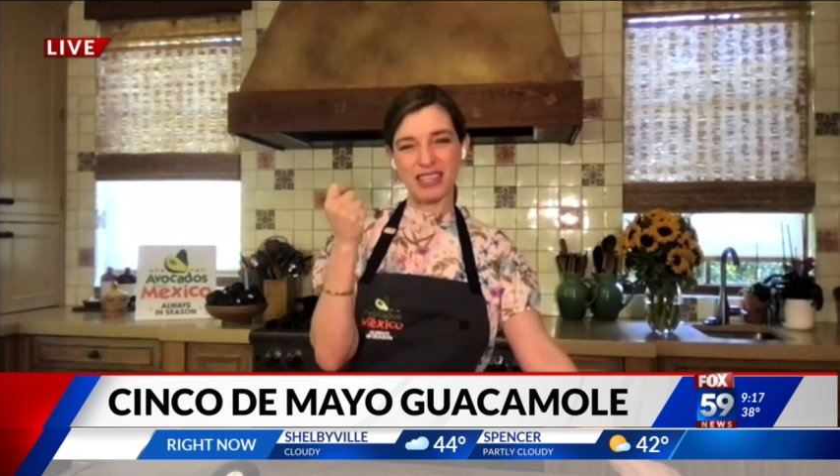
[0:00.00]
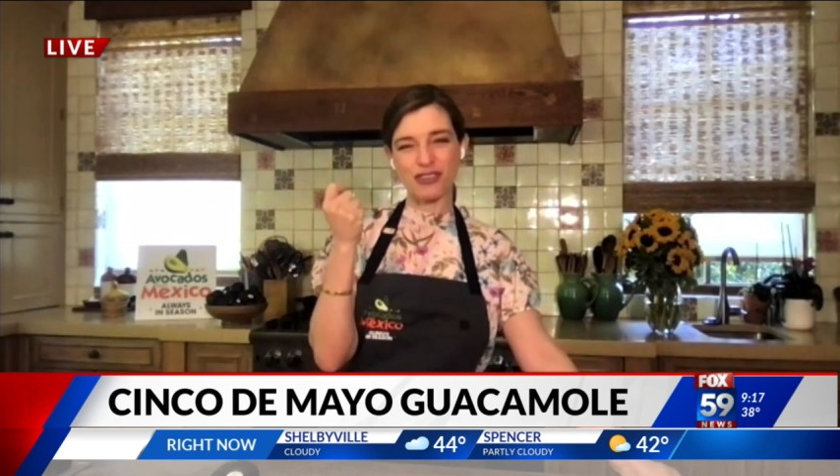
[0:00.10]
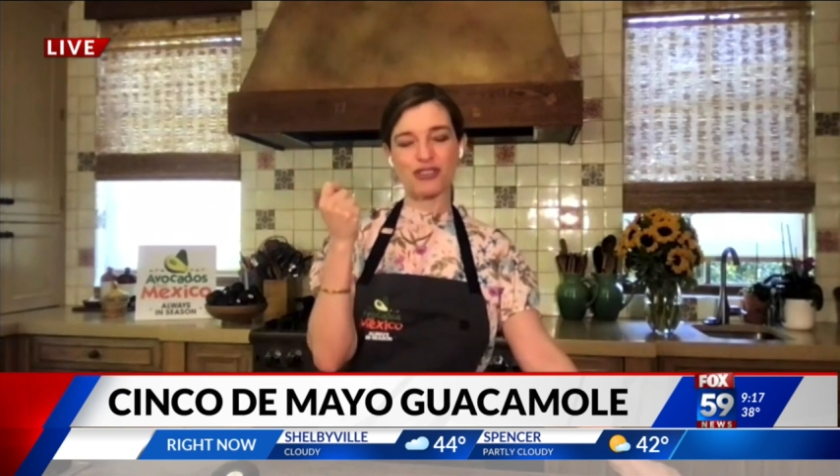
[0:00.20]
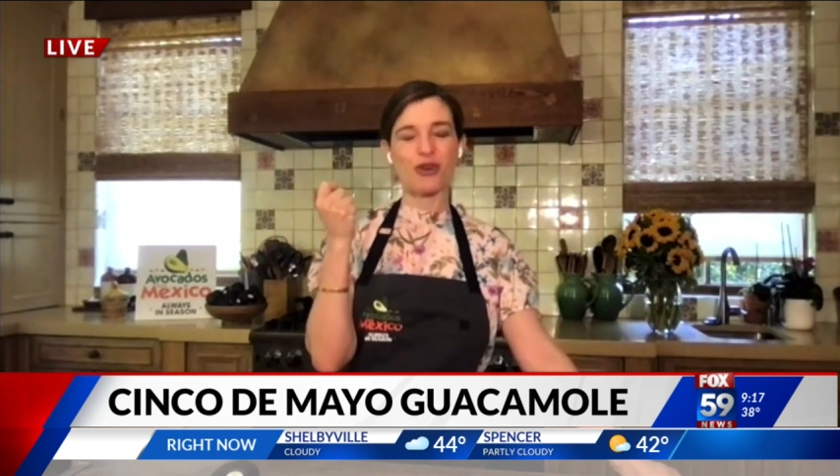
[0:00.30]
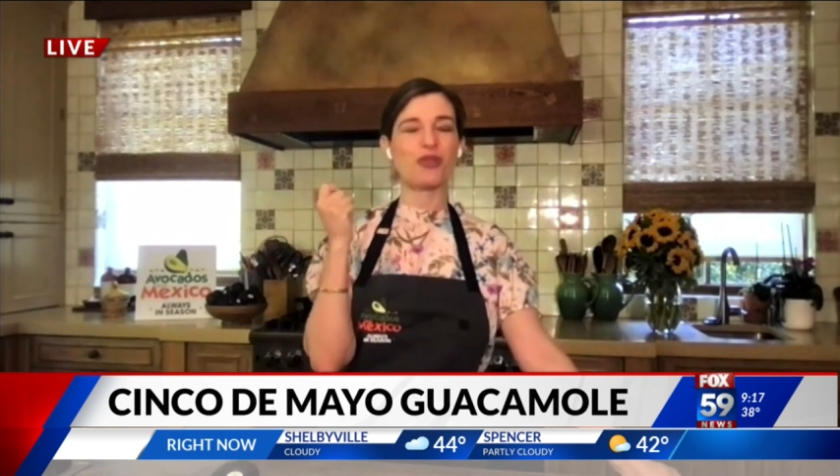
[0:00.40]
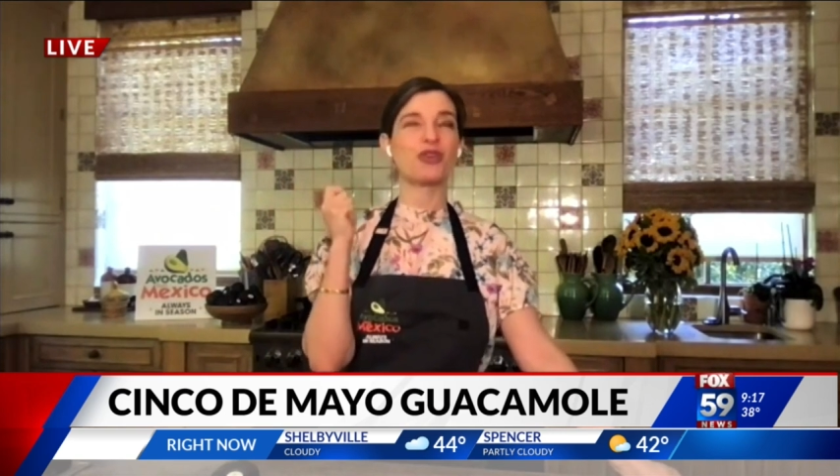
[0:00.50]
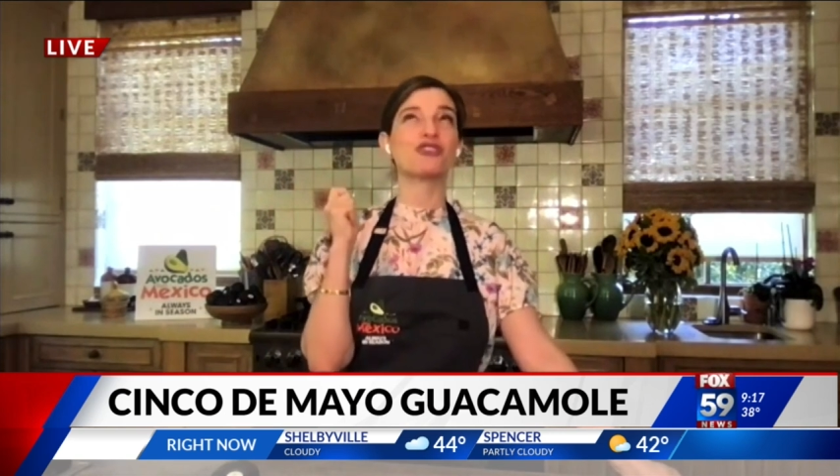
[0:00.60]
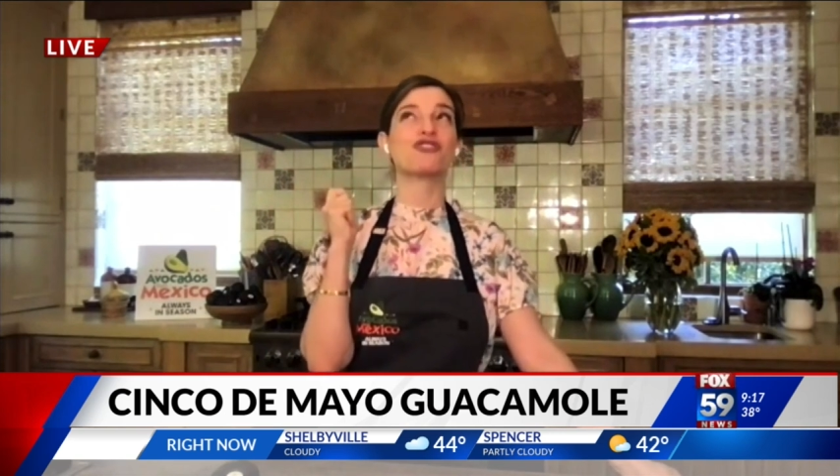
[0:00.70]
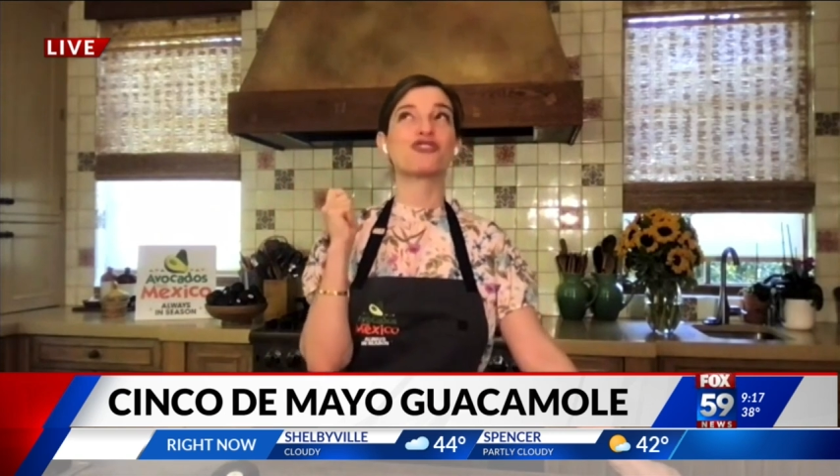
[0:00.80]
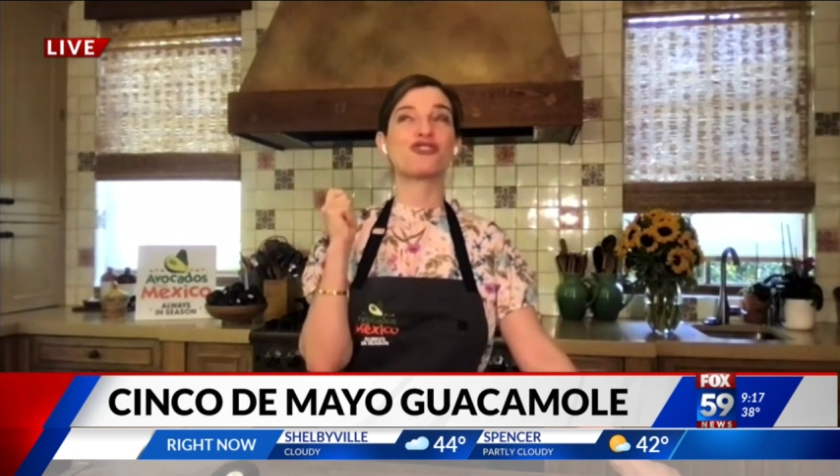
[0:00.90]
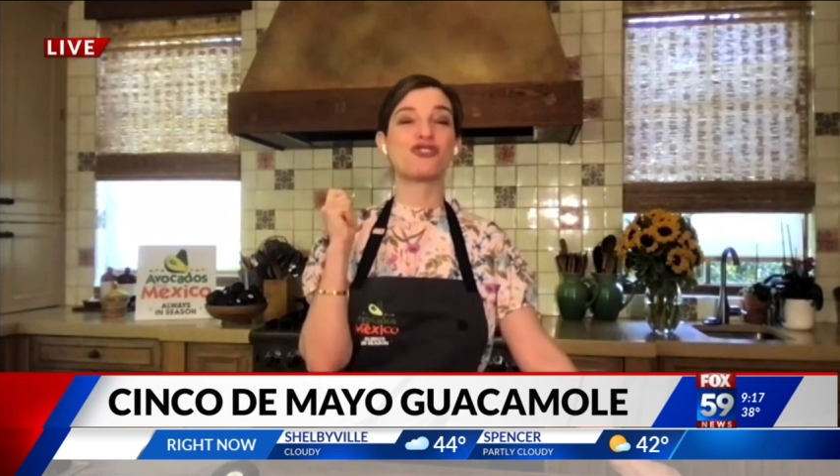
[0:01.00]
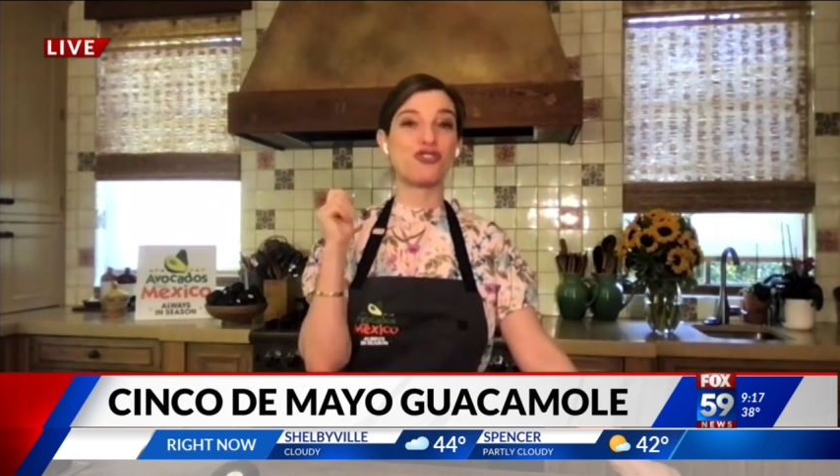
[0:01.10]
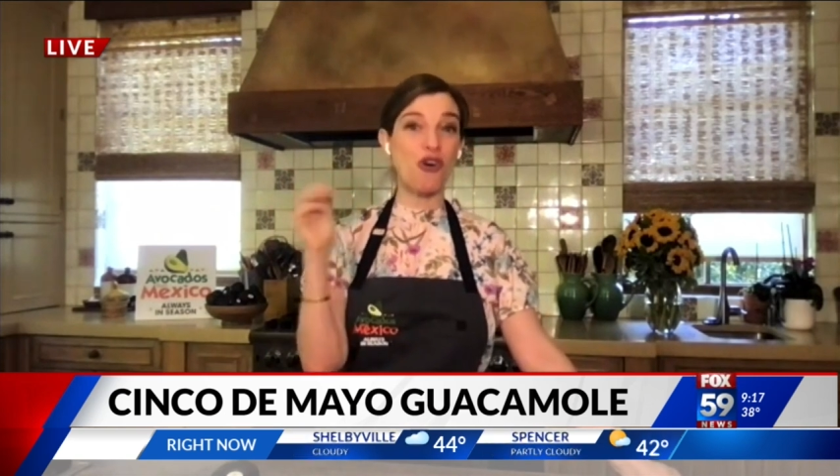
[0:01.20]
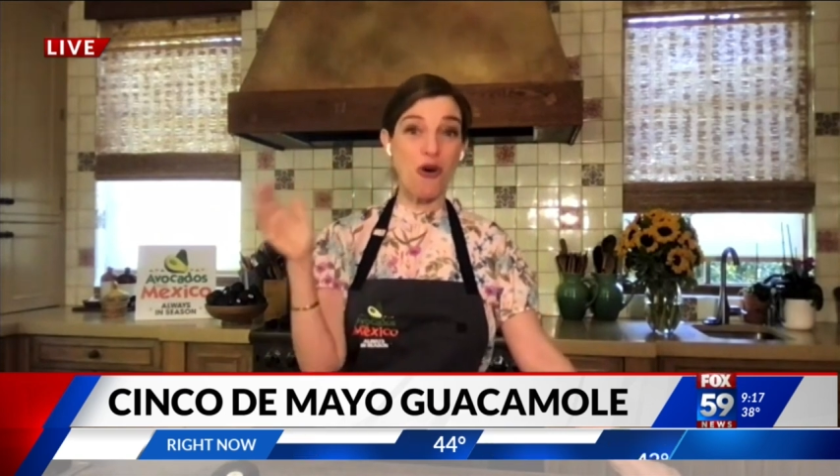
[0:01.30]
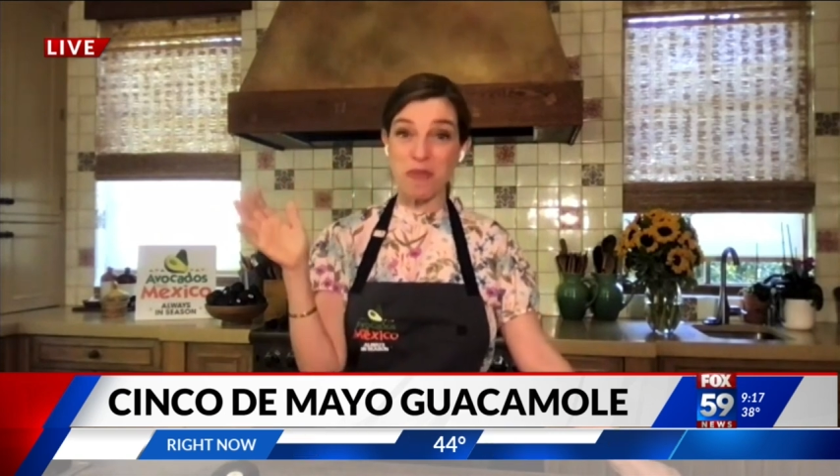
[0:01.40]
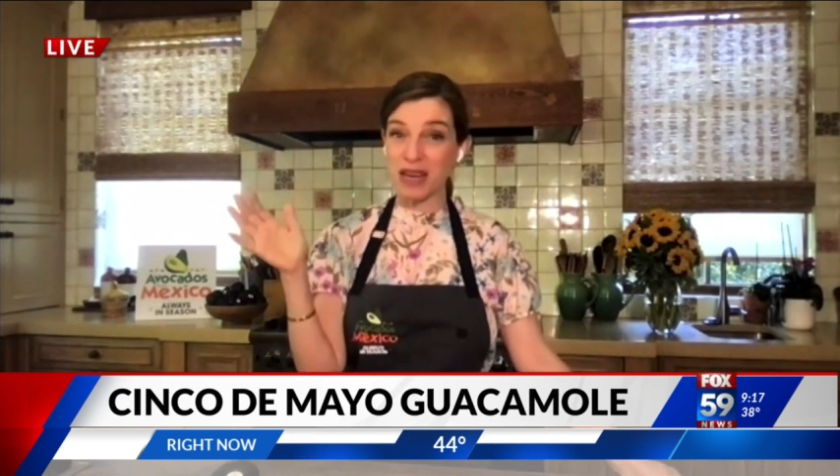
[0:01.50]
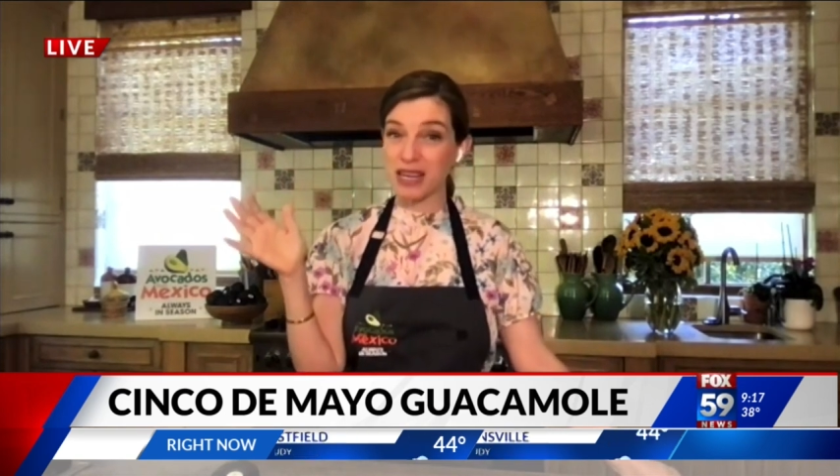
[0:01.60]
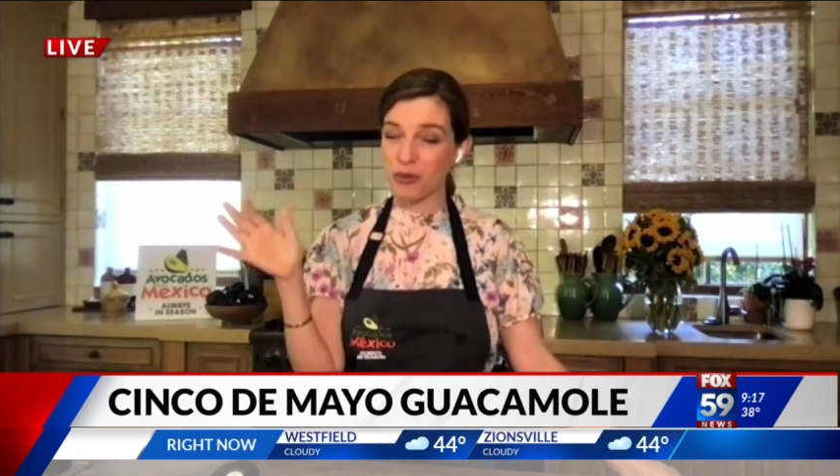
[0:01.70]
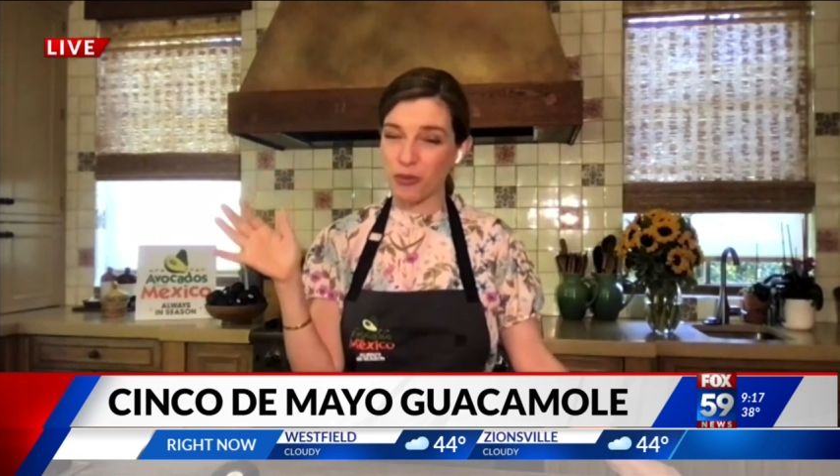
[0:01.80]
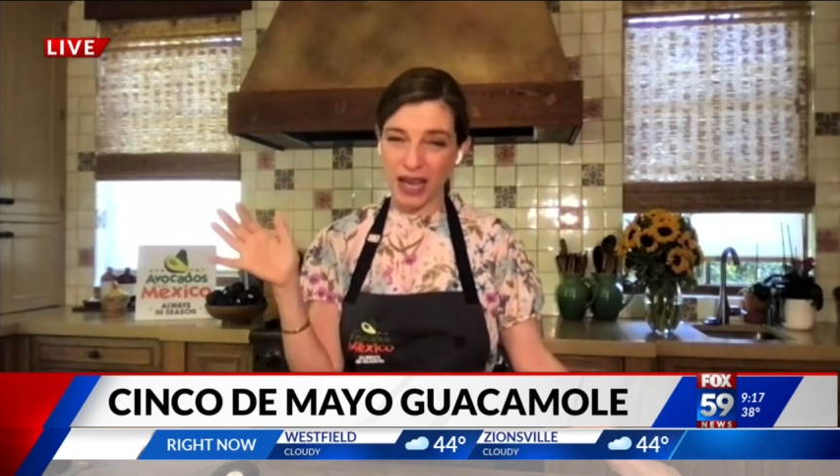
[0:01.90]
So there's so
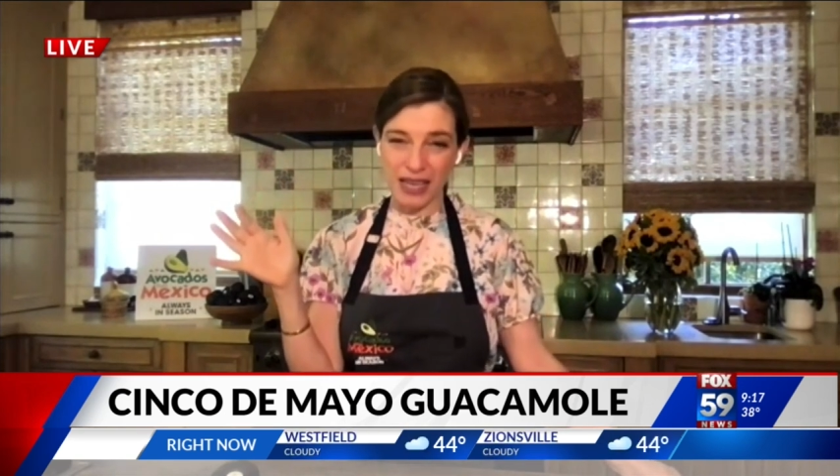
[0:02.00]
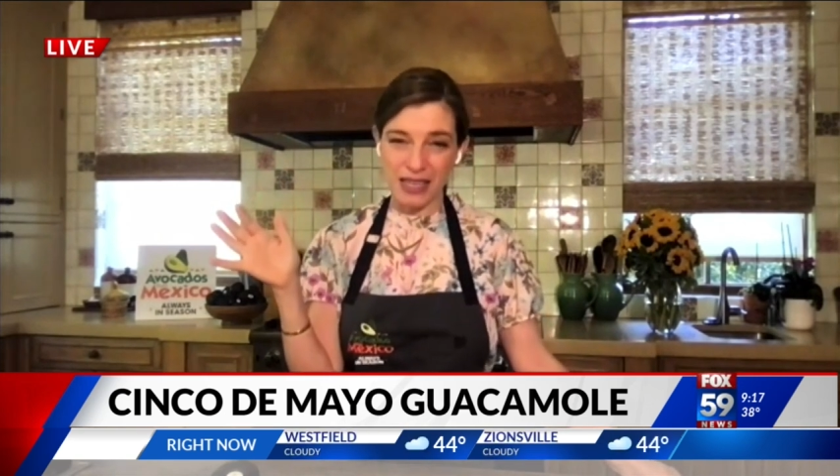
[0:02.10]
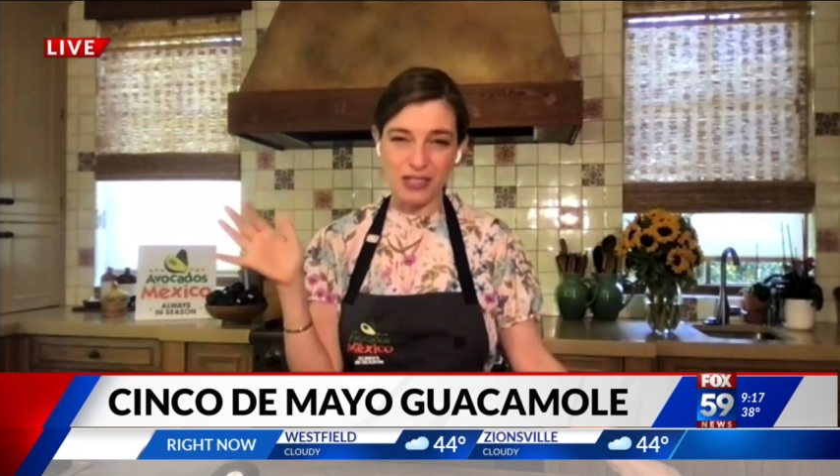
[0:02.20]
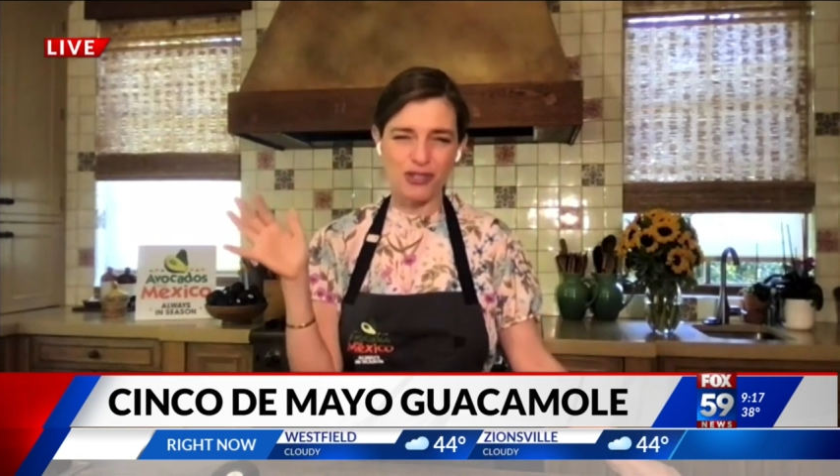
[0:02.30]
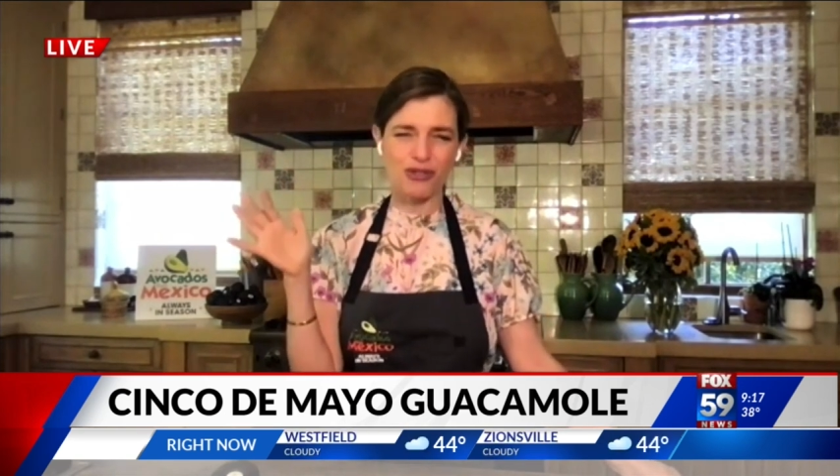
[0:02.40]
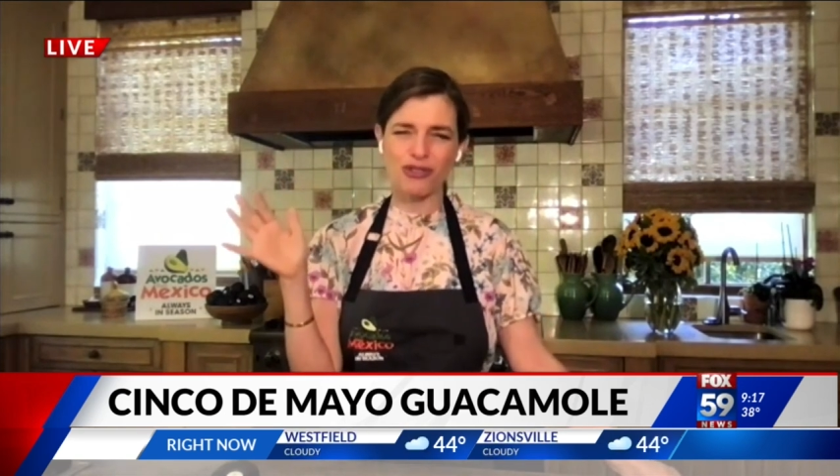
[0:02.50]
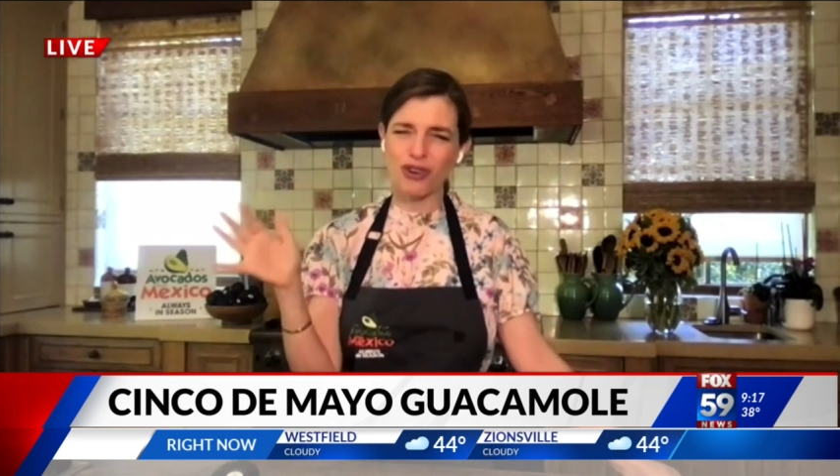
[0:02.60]
many ways to go